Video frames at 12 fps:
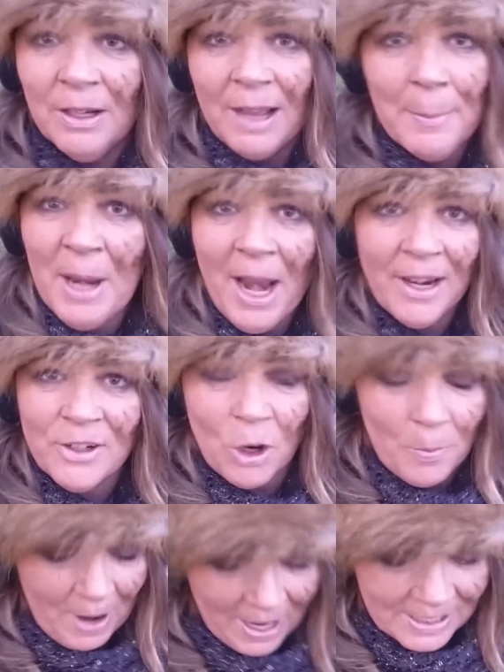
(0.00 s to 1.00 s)
I mean, I
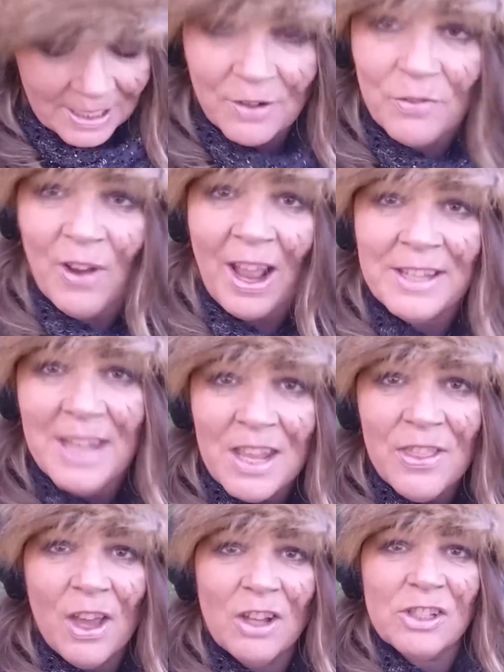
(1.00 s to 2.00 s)
don't mind, it can find
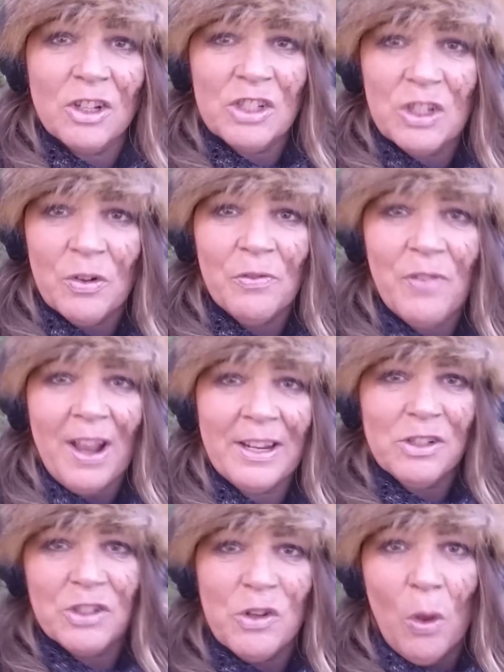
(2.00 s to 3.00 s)
either, as long as it don't find
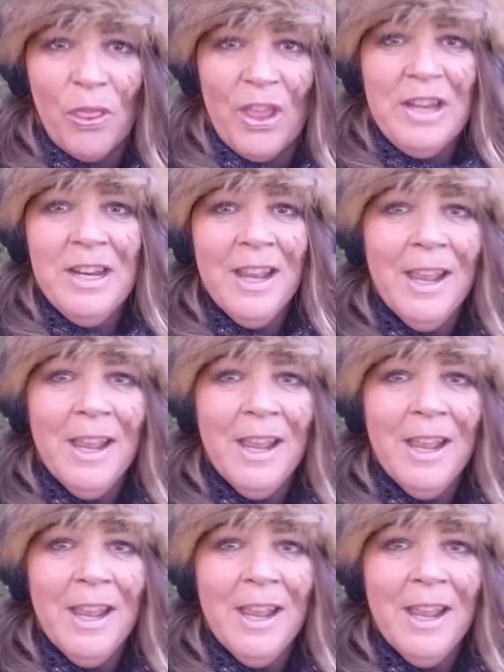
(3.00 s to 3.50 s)
just nothing.